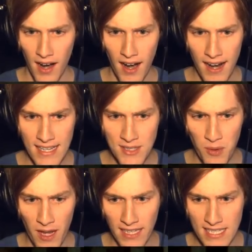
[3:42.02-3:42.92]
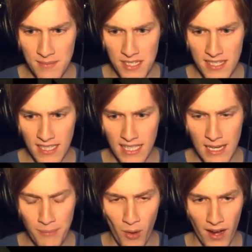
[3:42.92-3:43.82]
All right. Well, I guess I'm just gonna
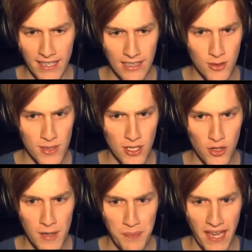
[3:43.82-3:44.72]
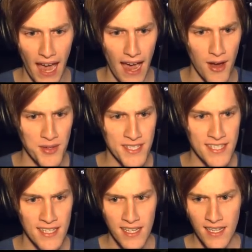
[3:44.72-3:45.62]
keep walking through the creepy
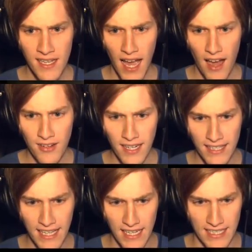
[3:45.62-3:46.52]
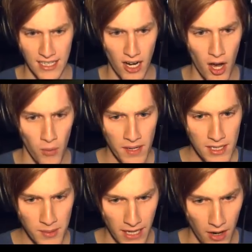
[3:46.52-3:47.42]
house. How did I get here? Oh,
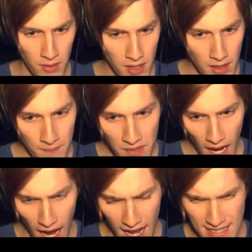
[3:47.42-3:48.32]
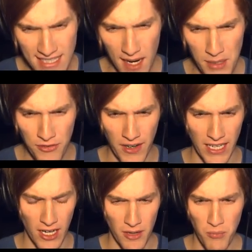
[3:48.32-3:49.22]
here we go. Uh, a dummy
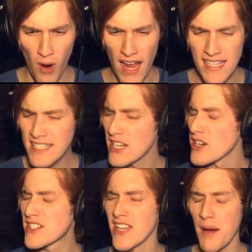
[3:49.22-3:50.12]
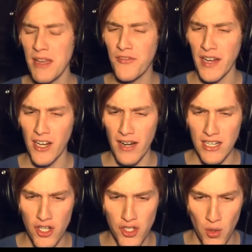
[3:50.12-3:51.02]
finger. Why is there a dummy finger
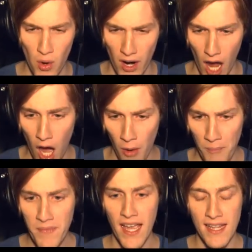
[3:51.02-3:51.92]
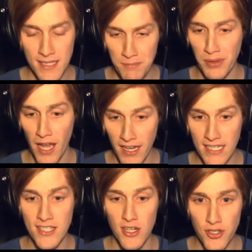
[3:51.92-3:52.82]
in your drawer? Oh, and blood
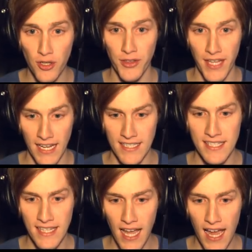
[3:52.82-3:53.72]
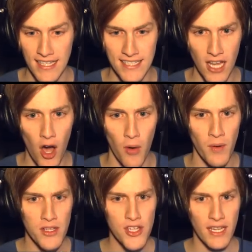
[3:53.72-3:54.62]
and surgical things. Nice. Oh,
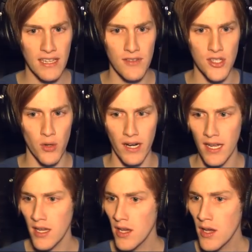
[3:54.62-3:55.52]
check inventory.